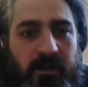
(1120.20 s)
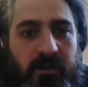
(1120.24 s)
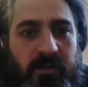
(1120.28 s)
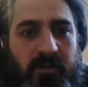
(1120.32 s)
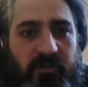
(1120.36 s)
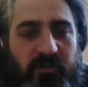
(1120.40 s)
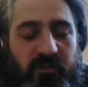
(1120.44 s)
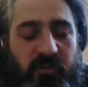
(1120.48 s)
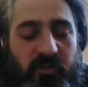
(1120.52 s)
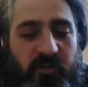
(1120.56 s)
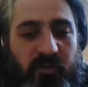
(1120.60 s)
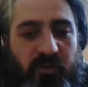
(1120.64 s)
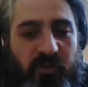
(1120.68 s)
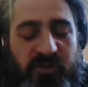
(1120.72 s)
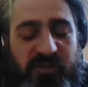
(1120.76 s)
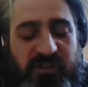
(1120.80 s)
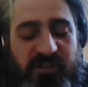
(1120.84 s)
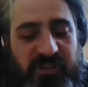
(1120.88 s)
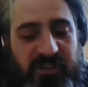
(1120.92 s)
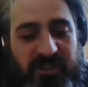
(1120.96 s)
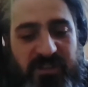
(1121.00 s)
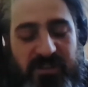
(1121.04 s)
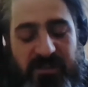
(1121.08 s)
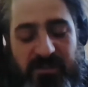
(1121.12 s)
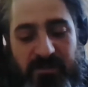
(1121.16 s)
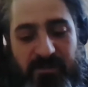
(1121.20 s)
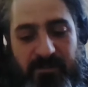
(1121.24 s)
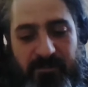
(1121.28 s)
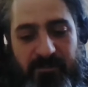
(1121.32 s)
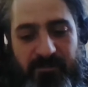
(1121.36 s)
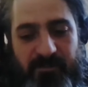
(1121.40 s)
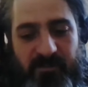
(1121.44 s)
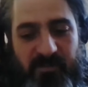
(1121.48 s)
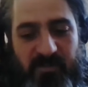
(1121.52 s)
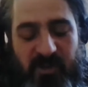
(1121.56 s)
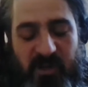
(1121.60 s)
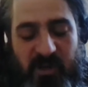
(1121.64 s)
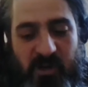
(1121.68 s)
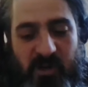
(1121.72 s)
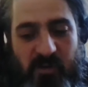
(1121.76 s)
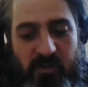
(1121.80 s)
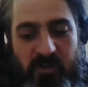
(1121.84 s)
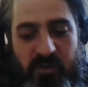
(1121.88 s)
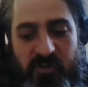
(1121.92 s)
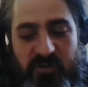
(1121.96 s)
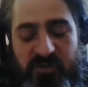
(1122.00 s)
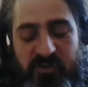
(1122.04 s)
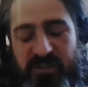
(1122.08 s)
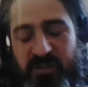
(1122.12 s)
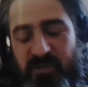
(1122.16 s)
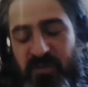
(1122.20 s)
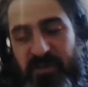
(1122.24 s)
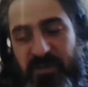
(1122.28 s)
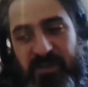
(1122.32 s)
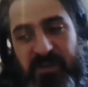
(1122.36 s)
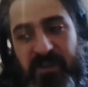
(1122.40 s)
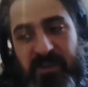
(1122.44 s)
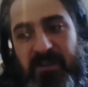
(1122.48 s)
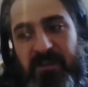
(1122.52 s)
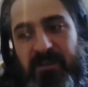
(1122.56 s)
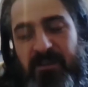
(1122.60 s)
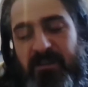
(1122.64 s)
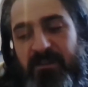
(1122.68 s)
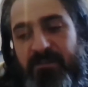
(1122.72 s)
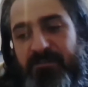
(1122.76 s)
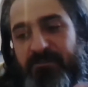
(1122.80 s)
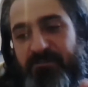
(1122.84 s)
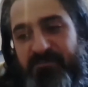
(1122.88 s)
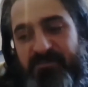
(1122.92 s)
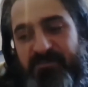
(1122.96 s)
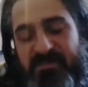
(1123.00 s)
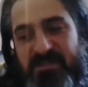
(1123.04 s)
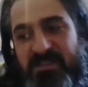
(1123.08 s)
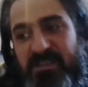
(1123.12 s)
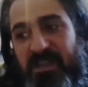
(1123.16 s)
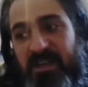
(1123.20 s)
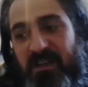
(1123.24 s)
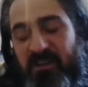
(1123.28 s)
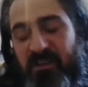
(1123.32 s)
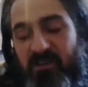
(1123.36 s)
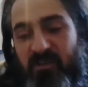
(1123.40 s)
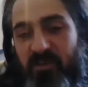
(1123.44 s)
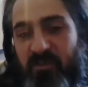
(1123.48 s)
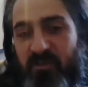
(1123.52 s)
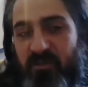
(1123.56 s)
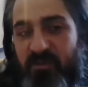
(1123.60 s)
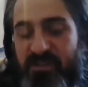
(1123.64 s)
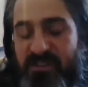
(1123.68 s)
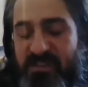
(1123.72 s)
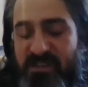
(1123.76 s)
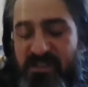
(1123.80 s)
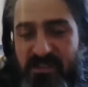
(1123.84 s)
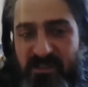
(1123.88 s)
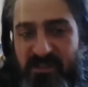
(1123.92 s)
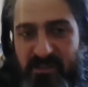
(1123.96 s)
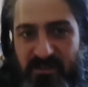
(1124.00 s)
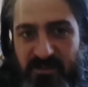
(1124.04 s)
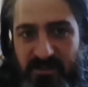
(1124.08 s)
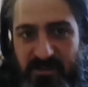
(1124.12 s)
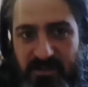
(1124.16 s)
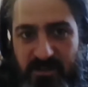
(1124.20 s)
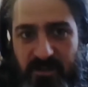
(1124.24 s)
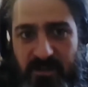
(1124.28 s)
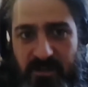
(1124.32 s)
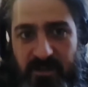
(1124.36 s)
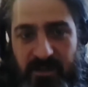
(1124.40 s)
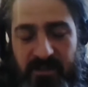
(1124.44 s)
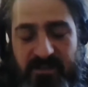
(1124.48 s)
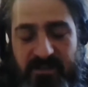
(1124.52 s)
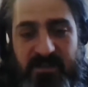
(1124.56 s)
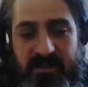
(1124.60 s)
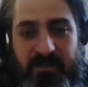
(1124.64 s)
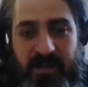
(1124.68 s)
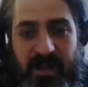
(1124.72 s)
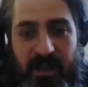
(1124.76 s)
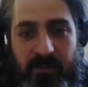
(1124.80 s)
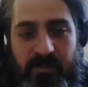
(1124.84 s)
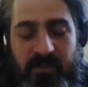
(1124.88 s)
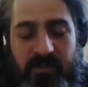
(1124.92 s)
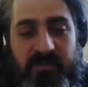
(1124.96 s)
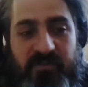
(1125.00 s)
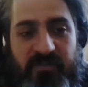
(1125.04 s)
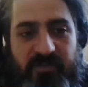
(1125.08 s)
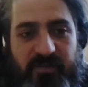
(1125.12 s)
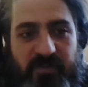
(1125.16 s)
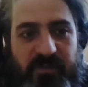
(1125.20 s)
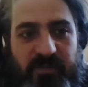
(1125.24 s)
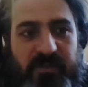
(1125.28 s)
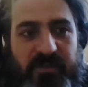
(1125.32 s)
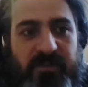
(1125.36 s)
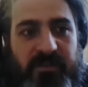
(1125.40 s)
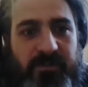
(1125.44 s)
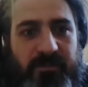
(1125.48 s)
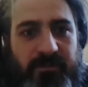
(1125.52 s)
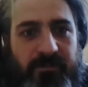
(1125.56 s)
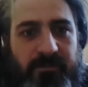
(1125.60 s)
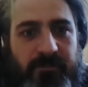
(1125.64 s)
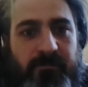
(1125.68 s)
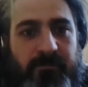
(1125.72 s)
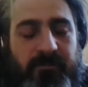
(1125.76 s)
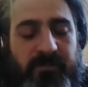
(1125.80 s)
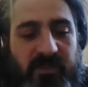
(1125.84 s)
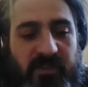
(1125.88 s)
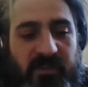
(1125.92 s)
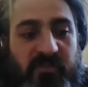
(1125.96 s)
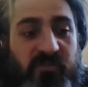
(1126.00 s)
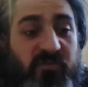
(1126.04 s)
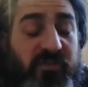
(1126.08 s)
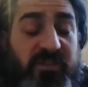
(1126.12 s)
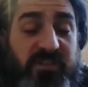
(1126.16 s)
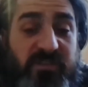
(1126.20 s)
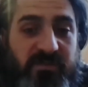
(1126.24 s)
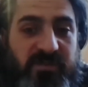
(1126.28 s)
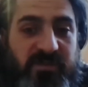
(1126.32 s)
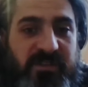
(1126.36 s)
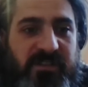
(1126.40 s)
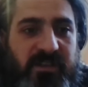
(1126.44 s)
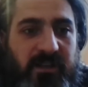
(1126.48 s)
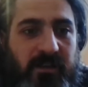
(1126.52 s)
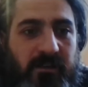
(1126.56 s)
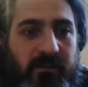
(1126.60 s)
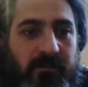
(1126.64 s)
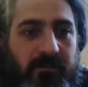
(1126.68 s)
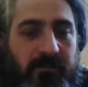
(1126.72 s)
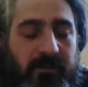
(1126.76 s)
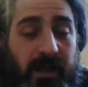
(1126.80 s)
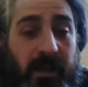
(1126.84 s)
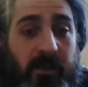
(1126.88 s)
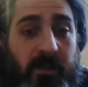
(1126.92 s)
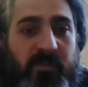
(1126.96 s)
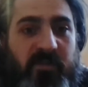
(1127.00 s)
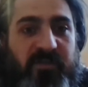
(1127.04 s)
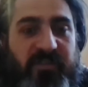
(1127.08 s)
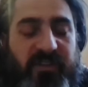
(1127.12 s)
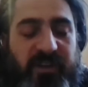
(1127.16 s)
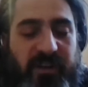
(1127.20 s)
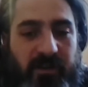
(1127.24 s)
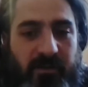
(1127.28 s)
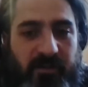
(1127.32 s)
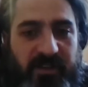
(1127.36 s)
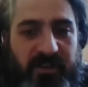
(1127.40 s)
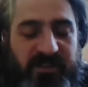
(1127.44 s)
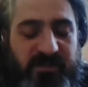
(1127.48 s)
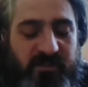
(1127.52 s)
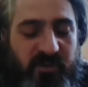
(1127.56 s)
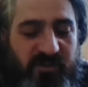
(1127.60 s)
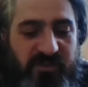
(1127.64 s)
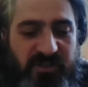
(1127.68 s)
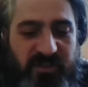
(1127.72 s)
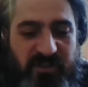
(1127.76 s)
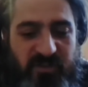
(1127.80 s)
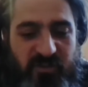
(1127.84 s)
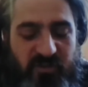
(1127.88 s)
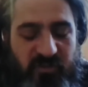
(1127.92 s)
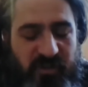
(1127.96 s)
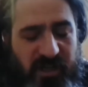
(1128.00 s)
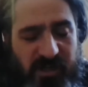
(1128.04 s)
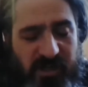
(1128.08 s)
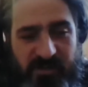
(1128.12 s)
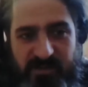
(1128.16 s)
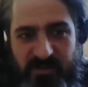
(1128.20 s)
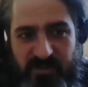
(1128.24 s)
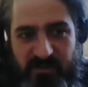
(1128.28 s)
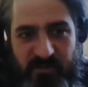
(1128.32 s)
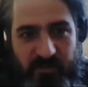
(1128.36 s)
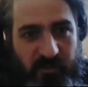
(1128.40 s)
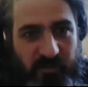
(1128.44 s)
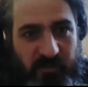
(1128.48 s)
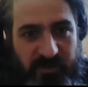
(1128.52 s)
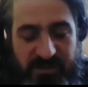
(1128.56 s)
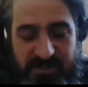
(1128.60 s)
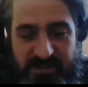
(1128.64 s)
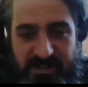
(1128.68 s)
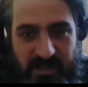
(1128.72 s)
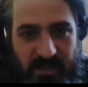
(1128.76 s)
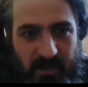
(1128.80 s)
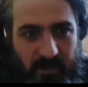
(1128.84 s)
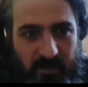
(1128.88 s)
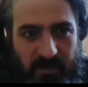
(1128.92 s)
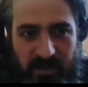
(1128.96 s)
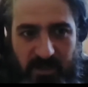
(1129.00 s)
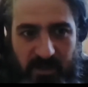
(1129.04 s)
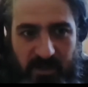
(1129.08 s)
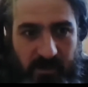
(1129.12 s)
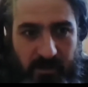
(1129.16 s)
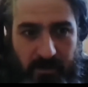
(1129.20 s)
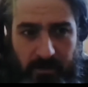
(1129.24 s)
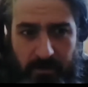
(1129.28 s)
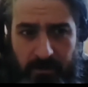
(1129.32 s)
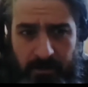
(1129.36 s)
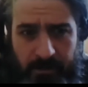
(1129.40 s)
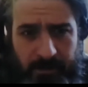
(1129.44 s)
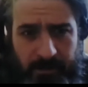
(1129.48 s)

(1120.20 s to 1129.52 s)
So usually within the second or third season, you're starting to get some apples from the trees we sell. Apples, anyways. Most of the shrubs will fruit the same year.